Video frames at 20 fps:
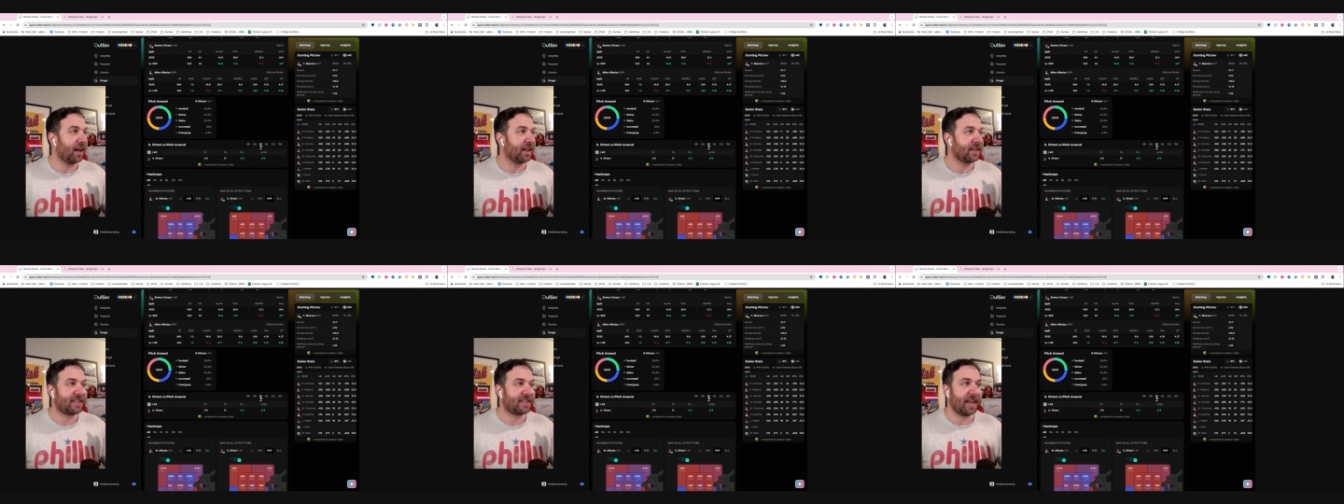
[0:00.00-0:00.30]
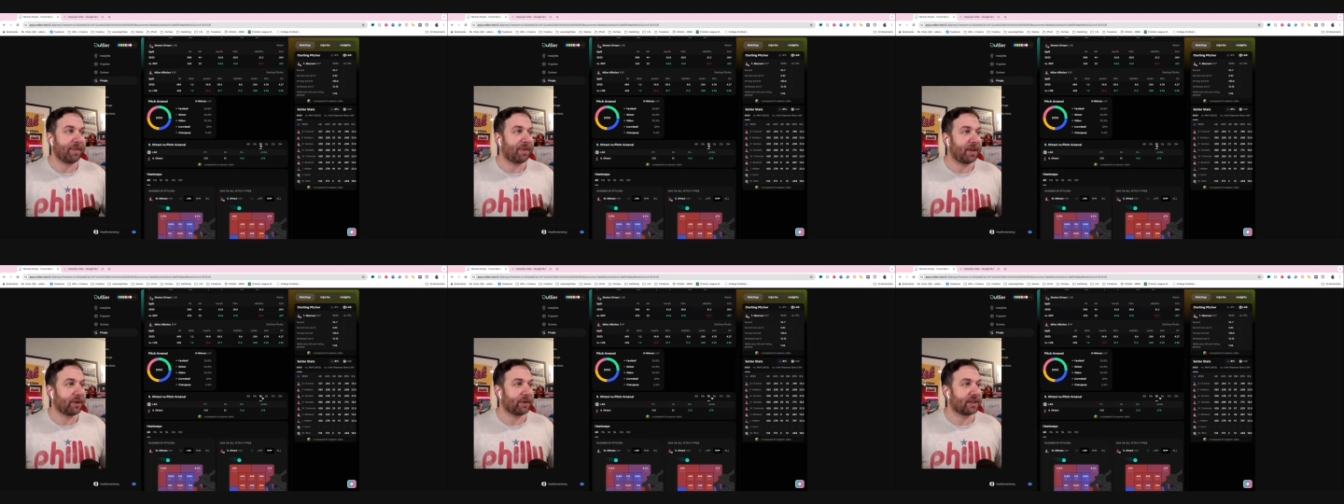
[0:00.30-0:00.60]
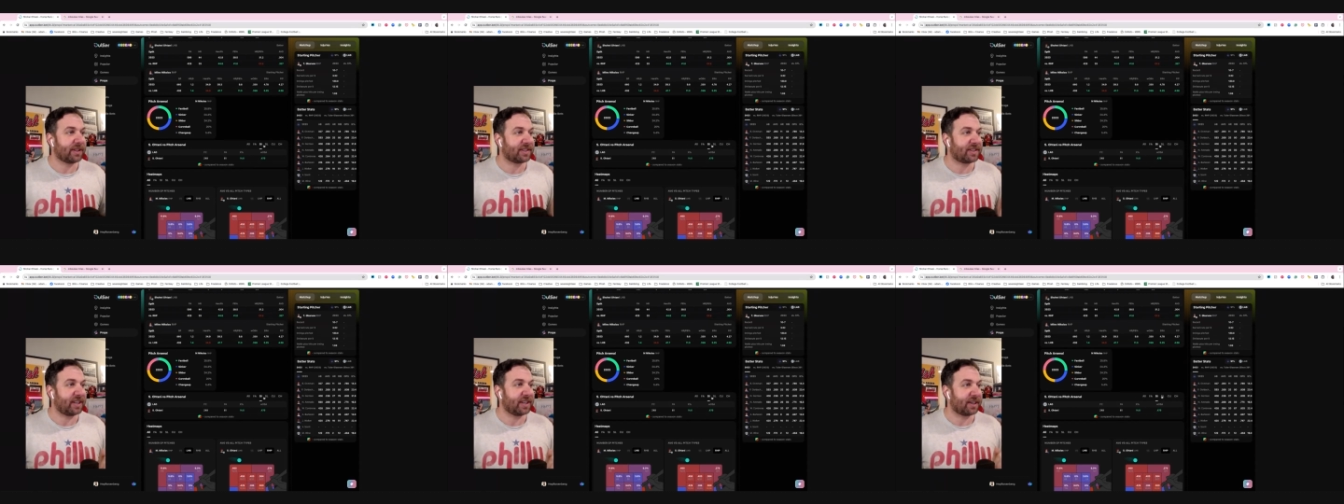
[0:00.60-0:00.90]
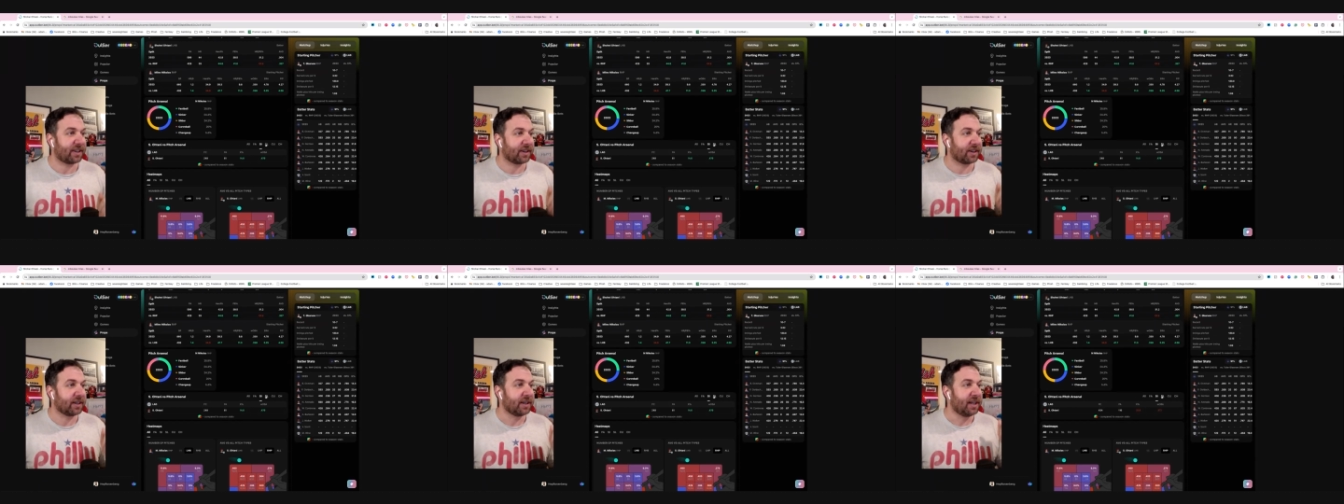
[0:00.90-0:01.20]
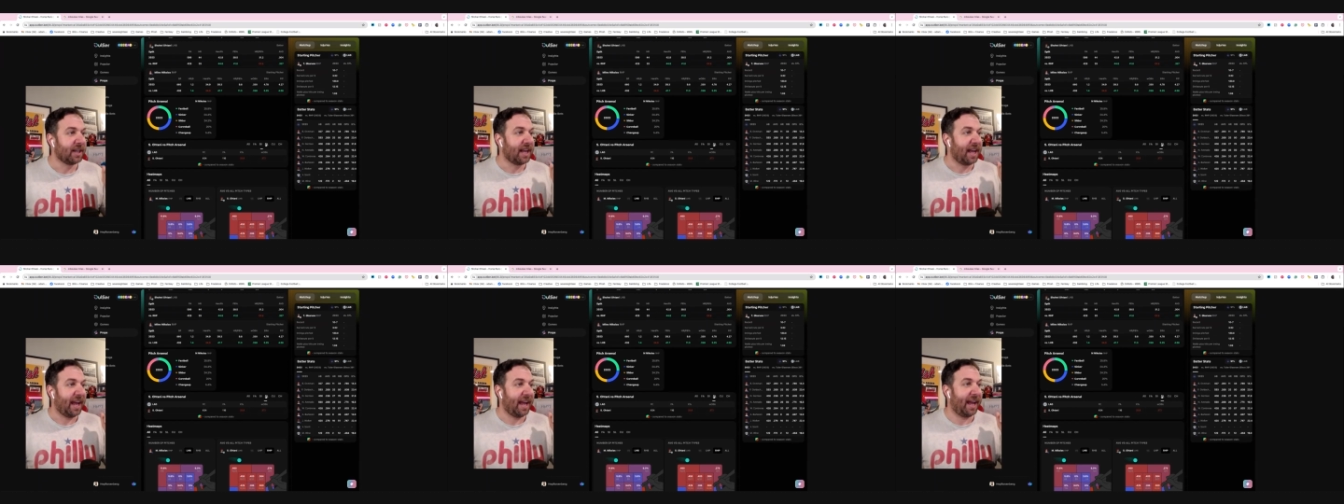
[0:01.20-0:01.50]
Same thing with a sinker
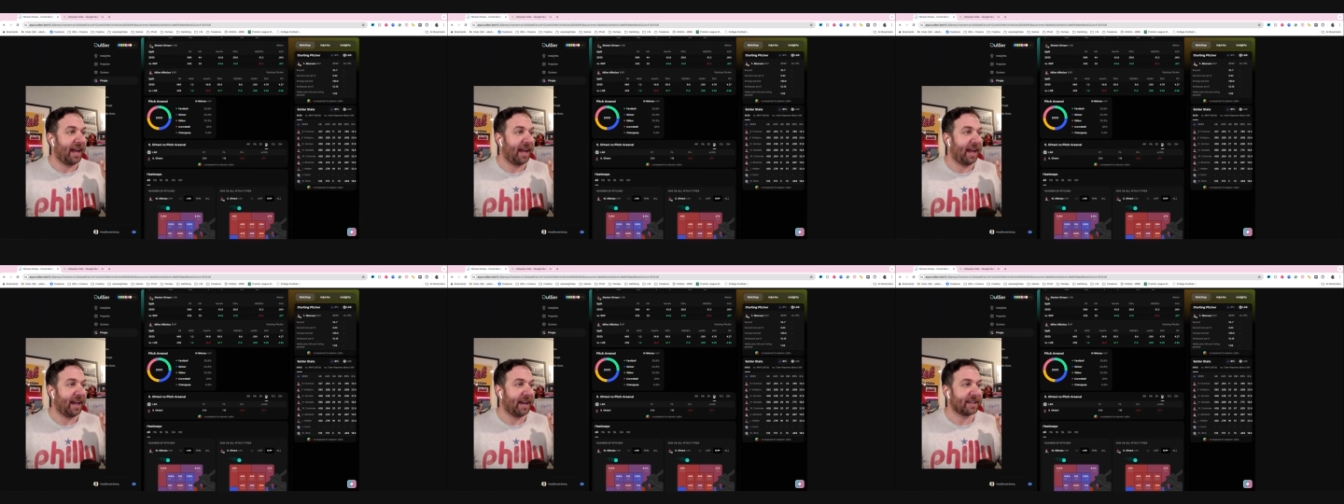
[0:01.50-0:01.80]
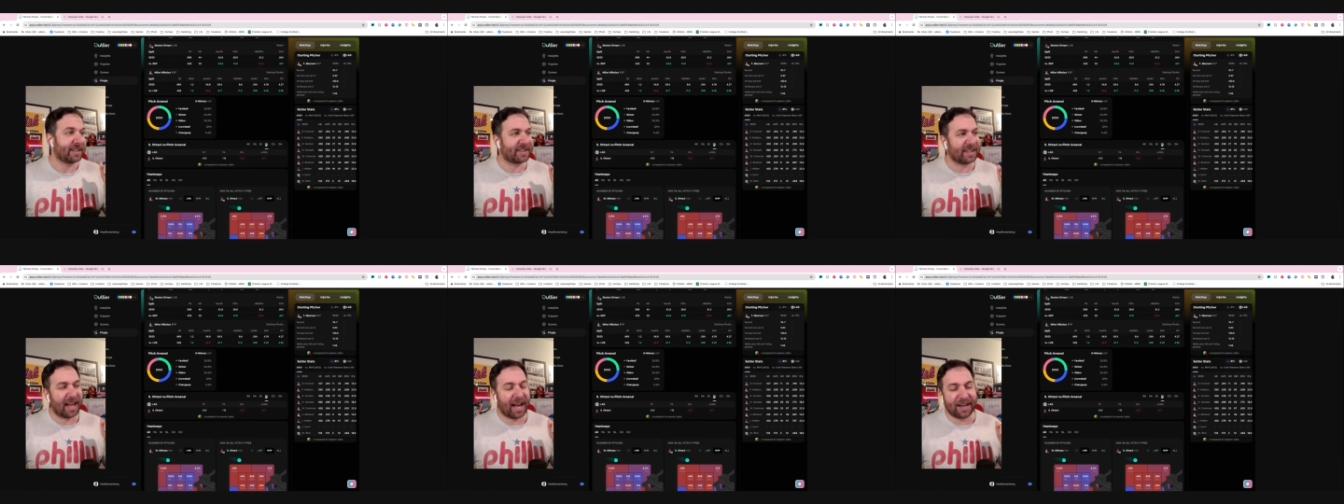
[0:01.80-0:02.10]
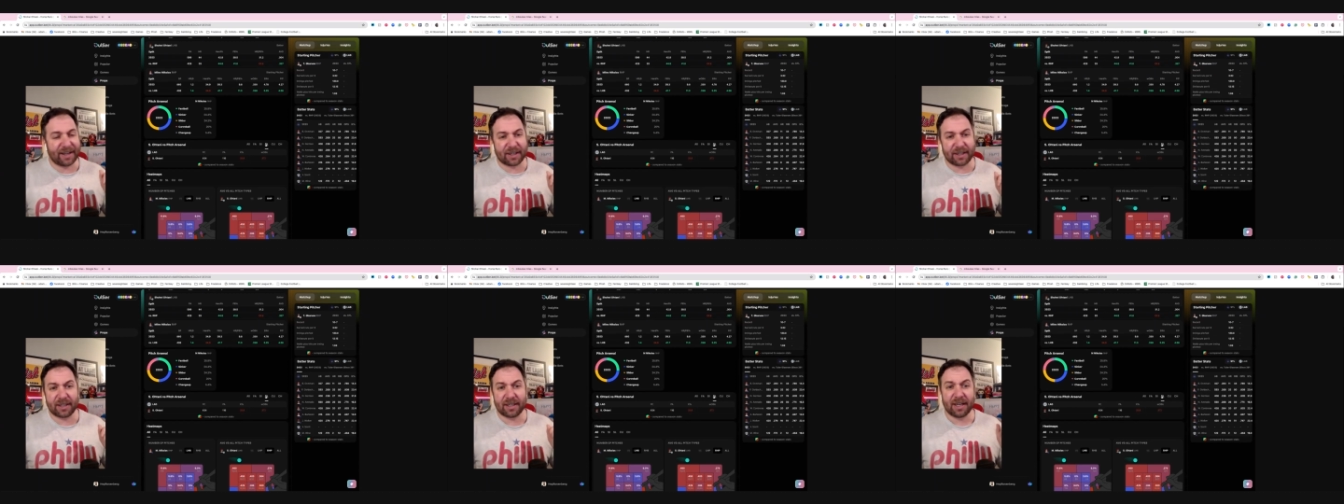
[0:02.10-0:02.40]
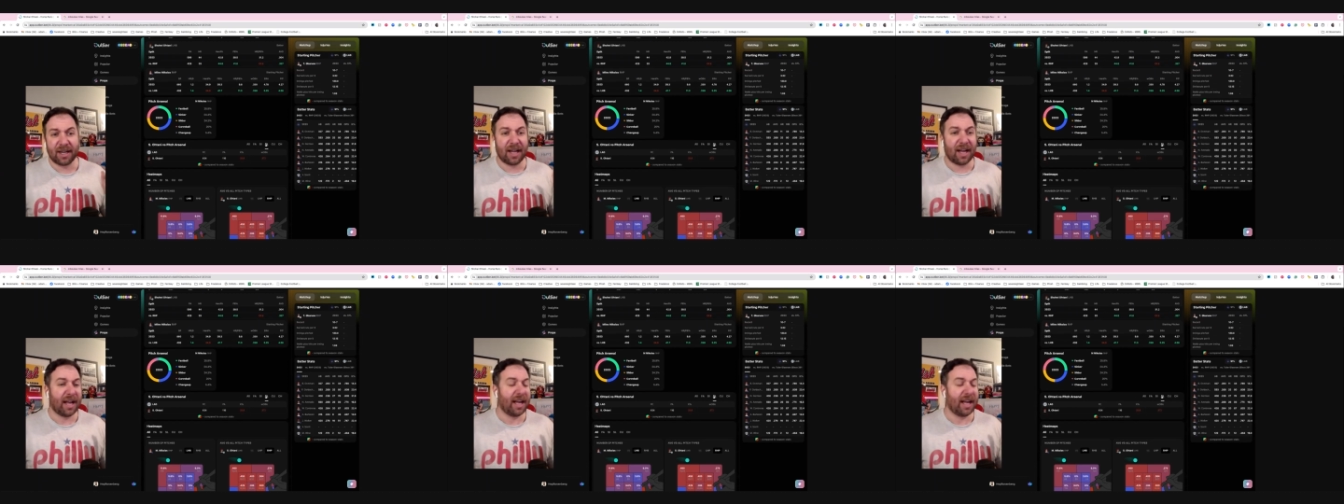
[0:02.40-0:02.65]
and a slider.